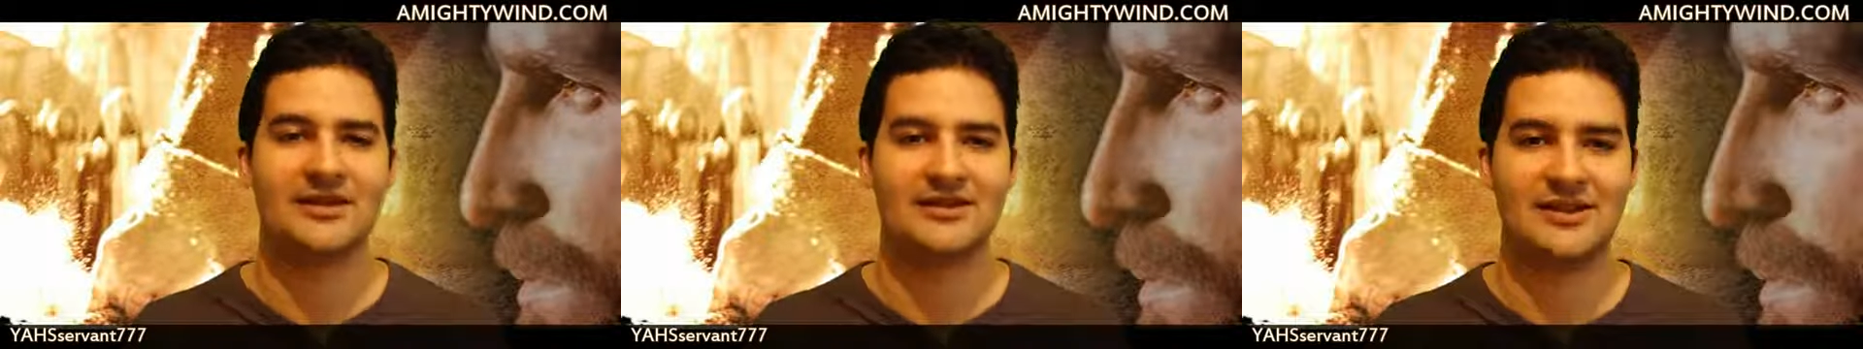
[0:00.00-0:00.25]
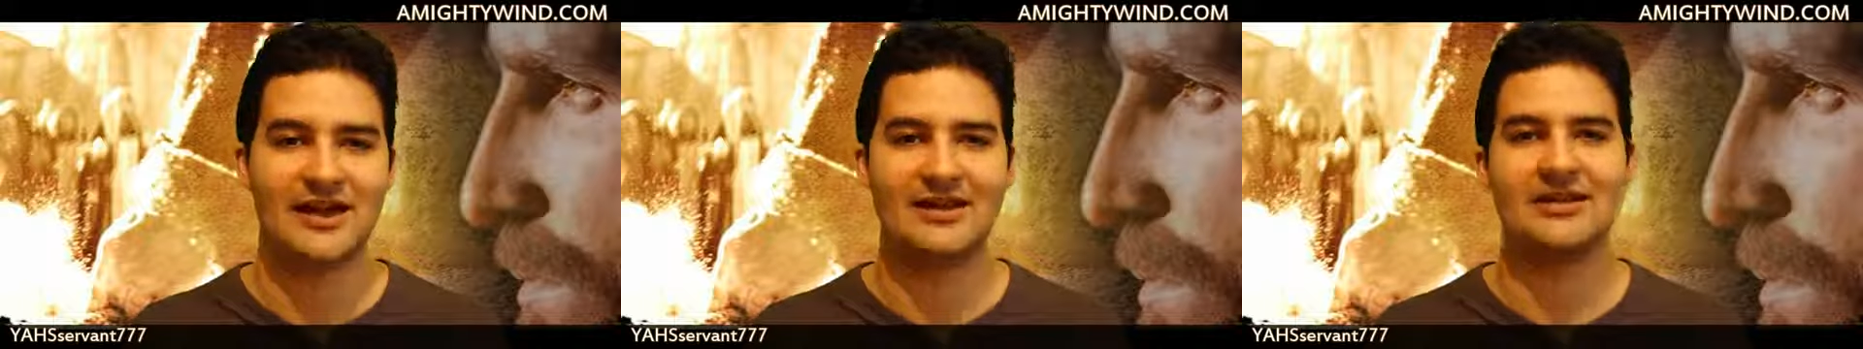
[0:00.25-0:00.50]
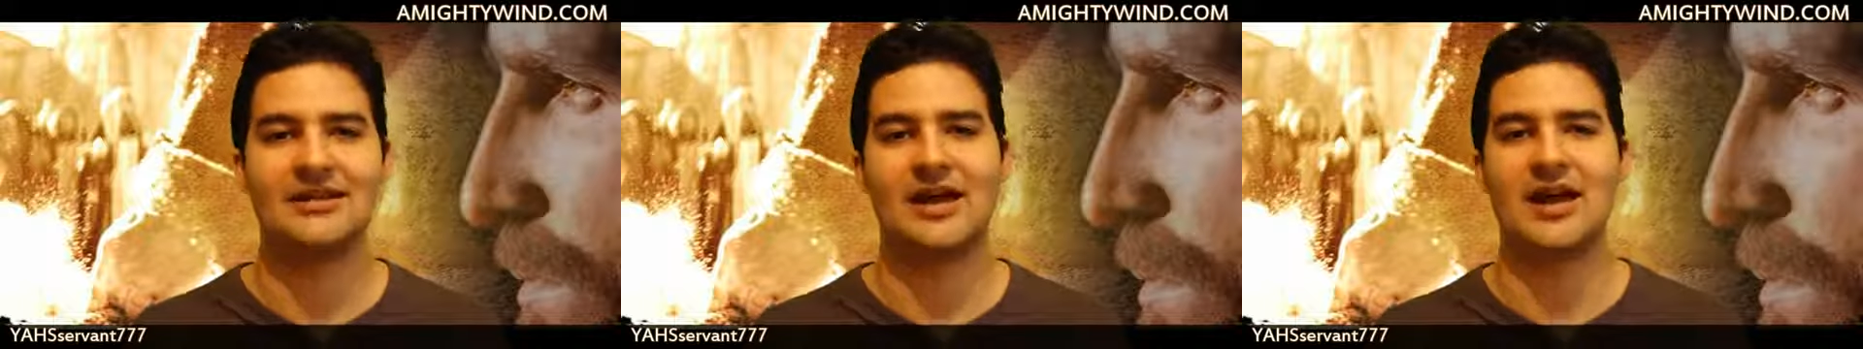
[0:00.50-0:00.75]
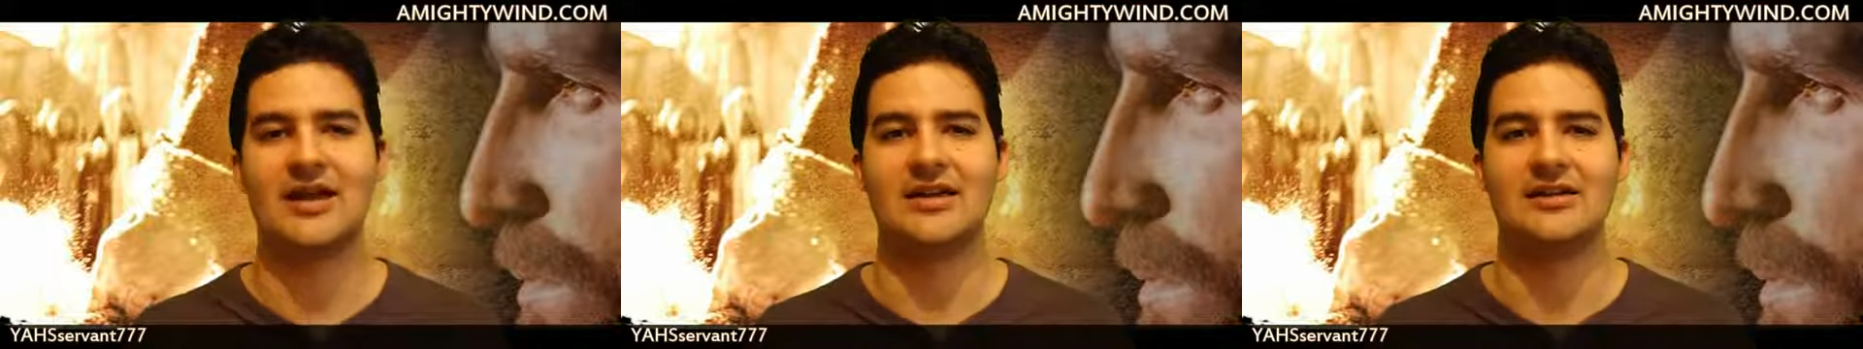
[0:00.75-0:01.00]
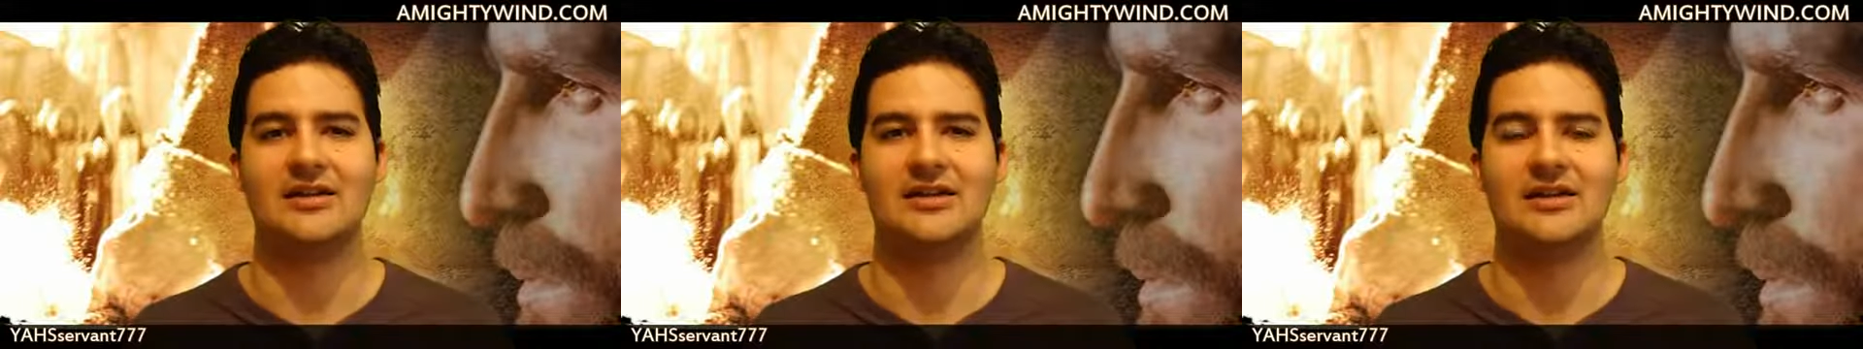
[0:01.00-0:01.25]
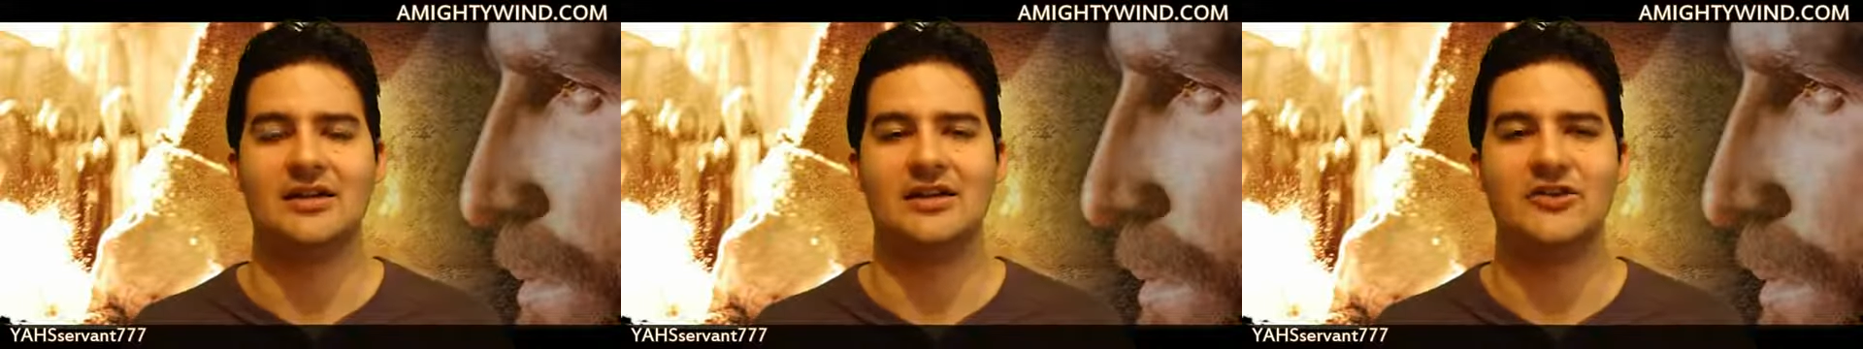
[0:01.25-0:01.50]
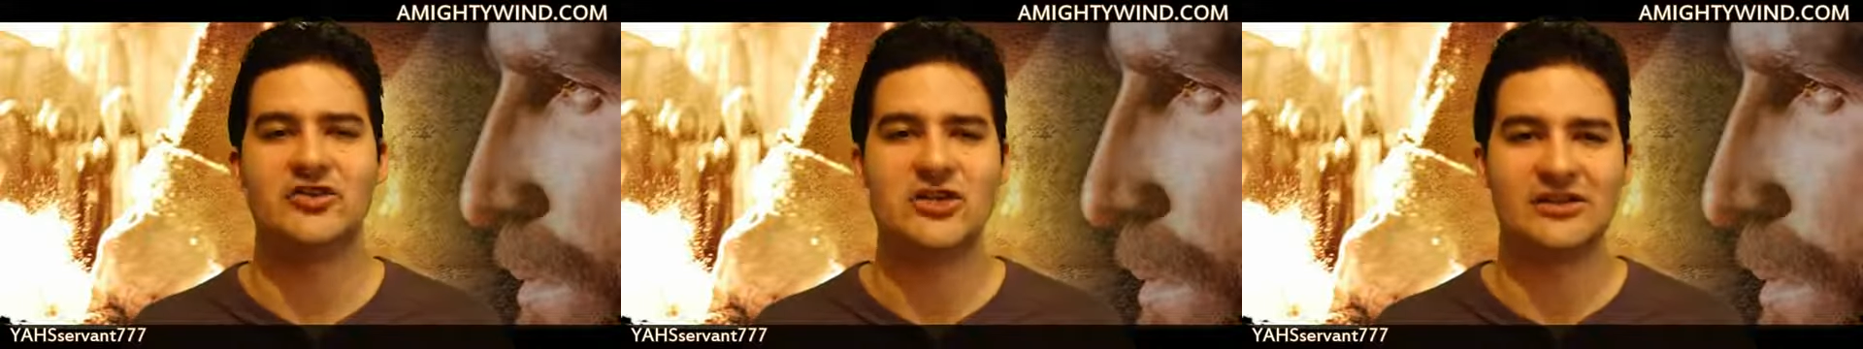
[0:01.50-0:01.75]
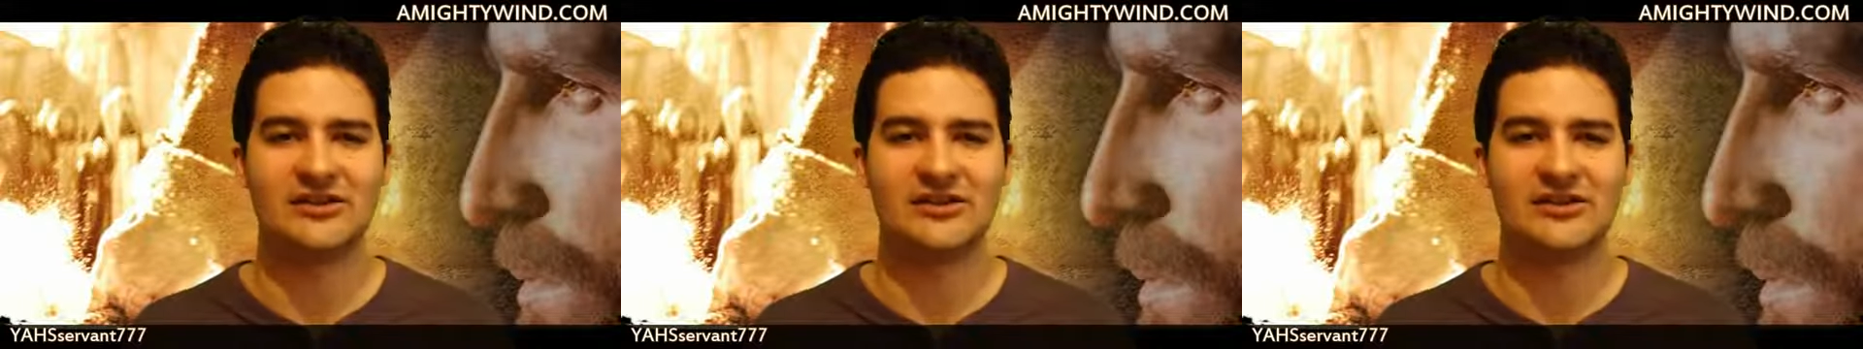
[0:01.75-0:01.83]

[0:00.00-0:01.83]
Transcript: Second lie is she